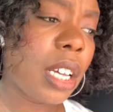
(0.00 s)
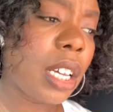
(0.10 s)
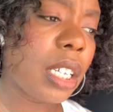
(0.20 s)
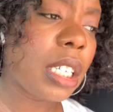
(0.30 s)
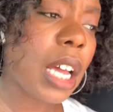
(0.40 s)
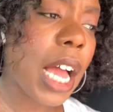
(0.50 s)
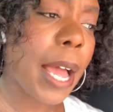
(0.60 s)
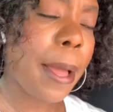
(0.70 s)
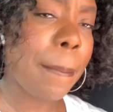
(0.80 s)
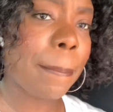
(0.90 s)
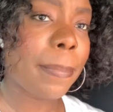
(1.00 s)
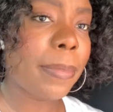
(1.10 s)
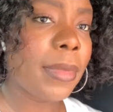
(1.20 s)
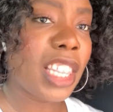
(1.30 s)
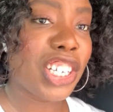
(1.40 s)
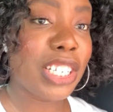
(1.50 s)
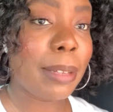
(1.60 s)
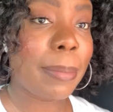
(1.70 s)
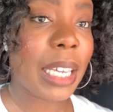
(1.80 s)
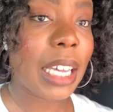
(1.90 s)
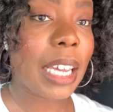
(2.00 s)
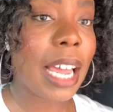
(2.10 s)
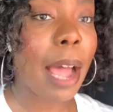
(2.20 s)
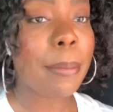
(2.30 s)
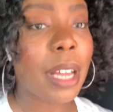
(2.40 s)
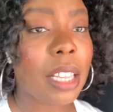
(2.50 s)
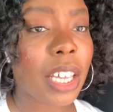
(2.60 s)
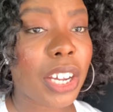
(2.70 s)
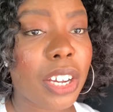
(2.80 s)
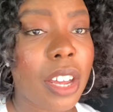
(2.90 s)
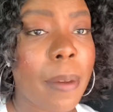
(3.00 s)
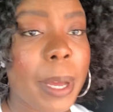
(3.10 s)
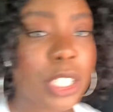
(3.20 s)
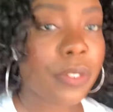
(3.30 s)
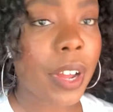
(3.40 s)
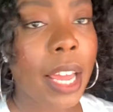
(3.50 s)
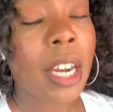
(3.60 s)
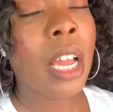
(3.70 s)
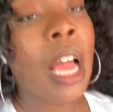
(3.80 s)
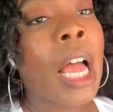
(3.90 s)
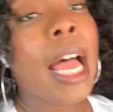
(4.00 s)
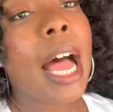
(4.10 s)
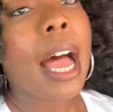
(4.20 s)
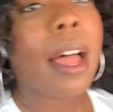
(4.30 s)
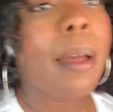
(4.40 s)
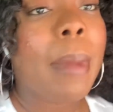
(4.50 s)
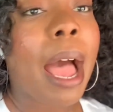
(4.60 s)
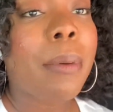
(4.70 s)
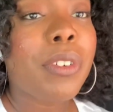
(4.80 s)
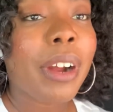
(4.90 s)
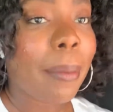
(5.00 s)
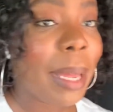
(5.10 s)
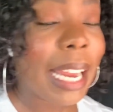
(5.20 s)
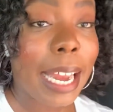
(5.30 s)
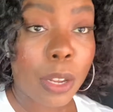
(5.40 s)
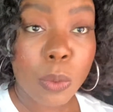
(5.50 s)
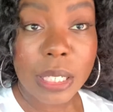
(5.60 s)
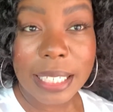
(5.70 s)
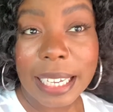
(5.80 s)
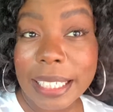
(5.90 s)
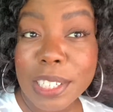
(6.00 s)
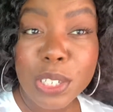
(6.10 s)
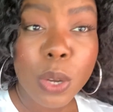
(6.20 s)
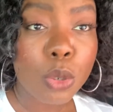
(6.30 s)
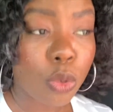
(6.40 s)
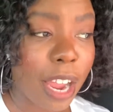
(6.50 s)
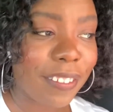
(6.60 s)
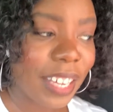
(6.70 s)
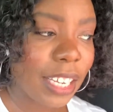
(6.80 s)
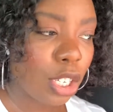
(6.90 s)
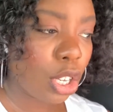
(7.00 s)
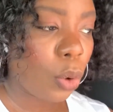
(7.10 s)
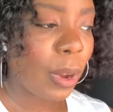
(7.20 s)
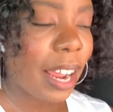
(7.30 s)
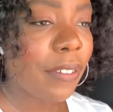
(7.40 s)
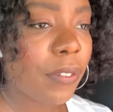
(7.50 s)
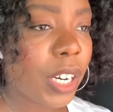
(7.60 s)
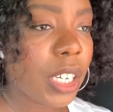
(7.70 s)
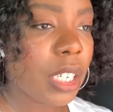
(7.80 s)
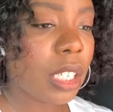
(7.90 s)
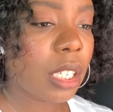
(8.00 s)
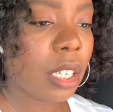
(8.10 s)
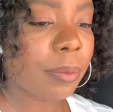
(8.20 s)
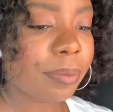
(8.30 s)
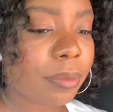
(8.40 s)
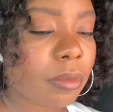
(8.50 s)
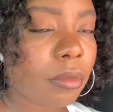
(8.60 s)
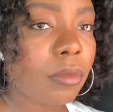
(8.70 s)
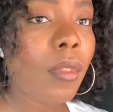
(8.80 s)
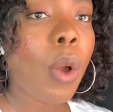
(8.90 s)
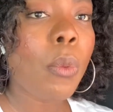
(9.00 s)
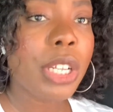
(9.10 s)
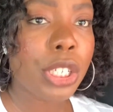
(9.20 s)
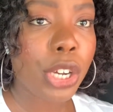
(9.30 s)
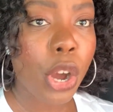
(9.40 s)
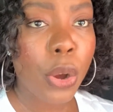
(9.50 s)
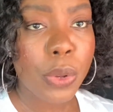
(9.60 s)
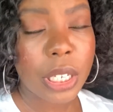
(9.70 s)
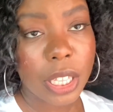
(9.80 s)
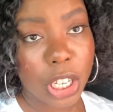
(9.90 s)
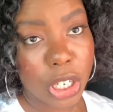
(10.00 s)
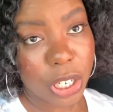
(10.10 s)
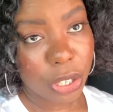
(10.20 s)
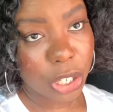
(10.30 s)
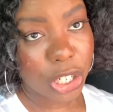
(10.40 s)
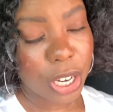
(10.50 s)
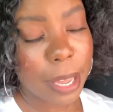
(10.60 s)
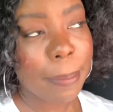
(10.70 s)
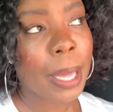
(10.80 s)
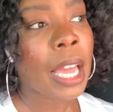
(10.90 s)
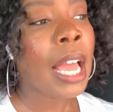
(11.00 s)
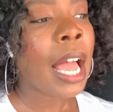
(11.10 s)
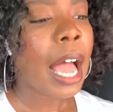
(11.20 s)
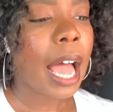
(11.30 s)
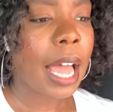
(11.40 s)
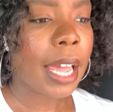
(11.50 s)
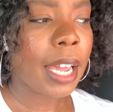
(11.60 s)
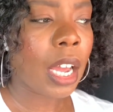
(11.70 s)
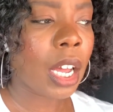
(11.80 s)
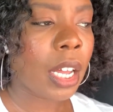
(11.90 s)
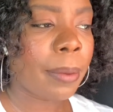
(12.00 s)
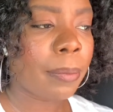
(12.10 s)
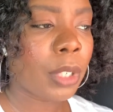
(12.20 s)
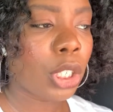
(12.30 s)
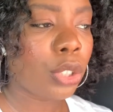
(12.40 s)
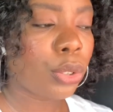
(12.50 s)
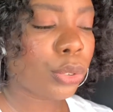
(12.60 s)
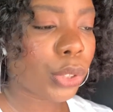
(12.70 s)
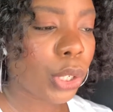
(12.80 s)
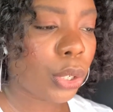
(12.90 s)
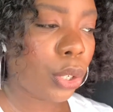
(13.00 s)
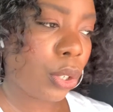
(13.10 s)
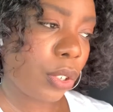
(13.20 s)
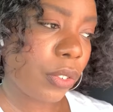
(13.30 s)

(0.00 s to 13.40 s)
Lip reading: to there's a bee, I'm like petrified. I would recommend anyone to at least go drive it. So when I first went to go to the dealership, I drove,